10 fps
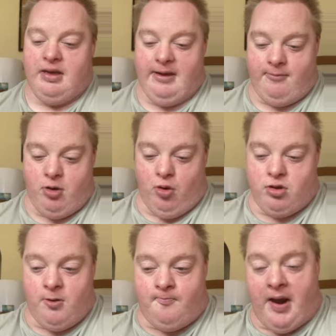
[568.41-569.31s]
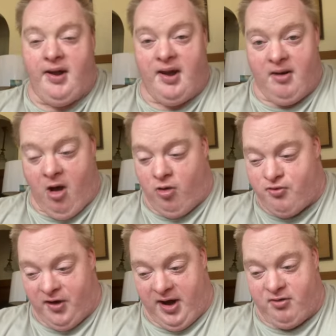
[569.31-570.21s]
If you want to paint in those
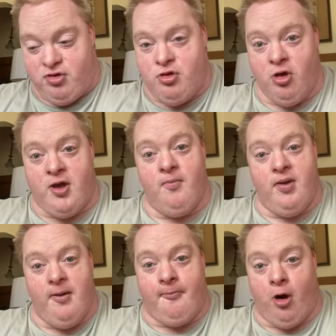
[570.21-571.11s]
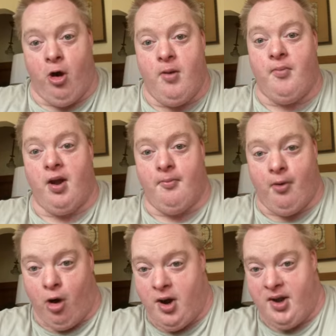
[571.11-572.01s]
things, you can be a part of being
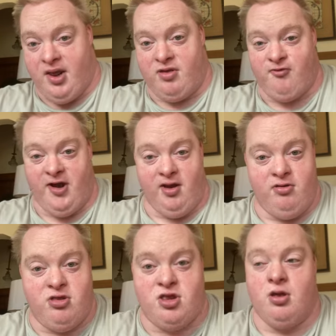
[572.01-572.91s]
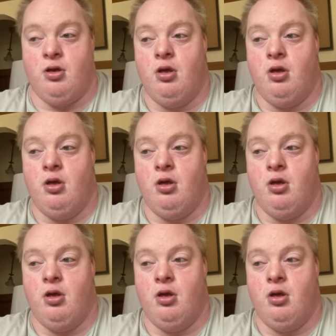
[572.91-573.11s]
involved in these things.